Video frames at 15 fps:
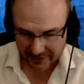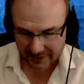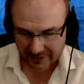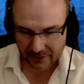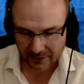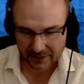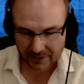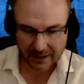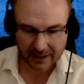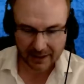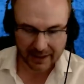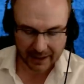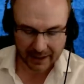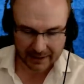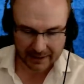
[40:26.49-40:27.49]
And
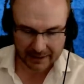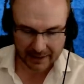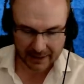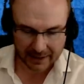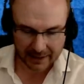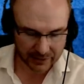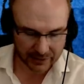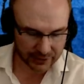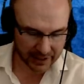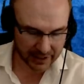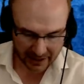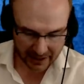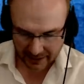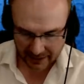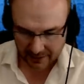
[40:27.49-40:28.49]
And in
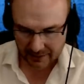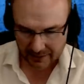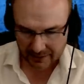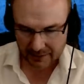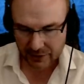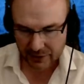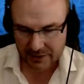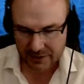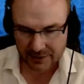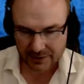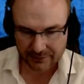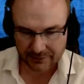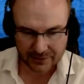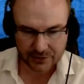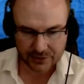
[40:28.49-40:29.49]
Christianity, Jesus
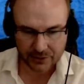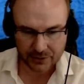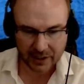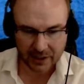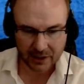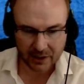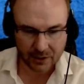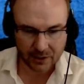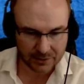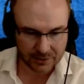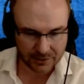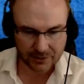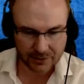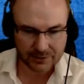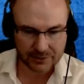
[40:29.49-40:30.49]
fills you. He owns
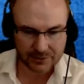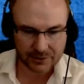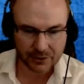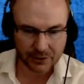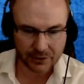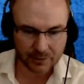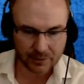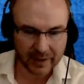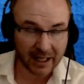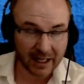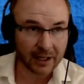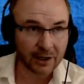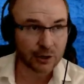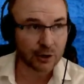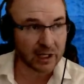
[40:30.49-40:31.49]
you. So you
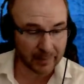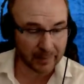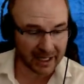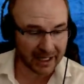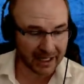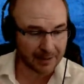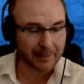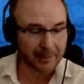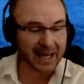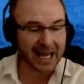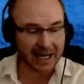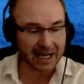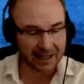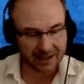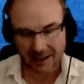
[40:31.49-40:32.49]
pay, you got to pay him
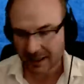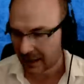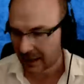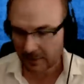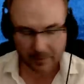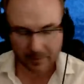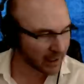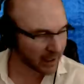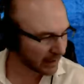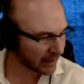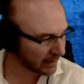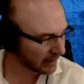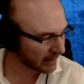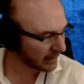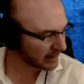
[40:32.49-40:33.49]
back
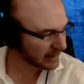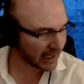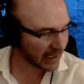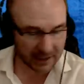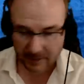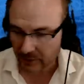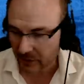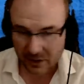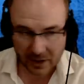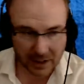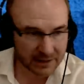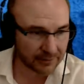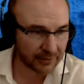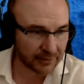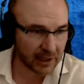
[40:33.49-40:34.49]
by taking up your
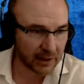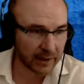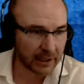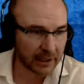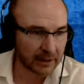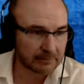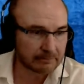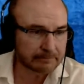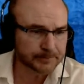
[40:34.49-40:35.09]
cross and following him.